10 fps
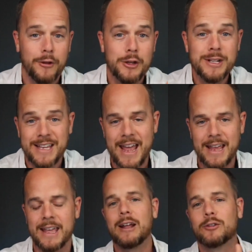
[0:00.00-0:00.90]
you to
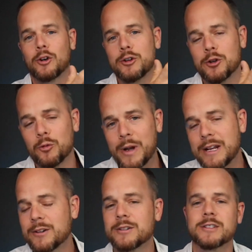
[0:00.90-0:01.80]
take and turn your
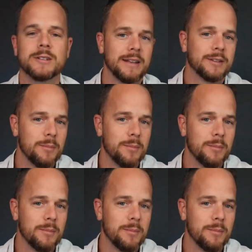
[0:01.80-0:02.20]
readers into